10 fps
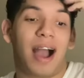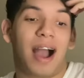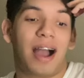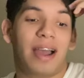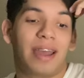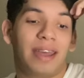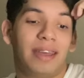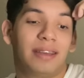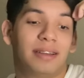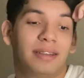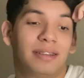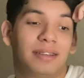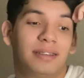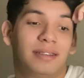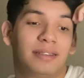I
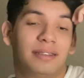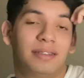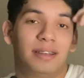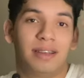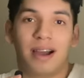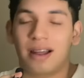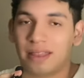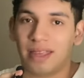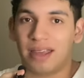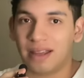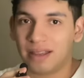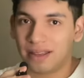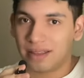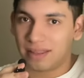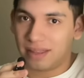did not think
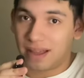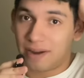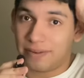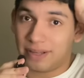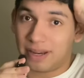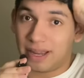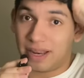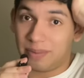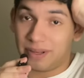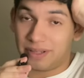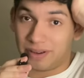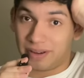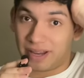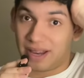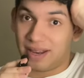that I was going to get up this
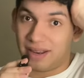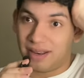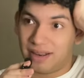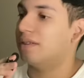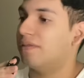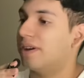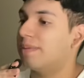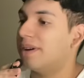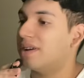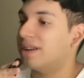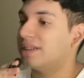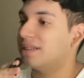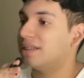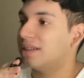early. If I can be honest,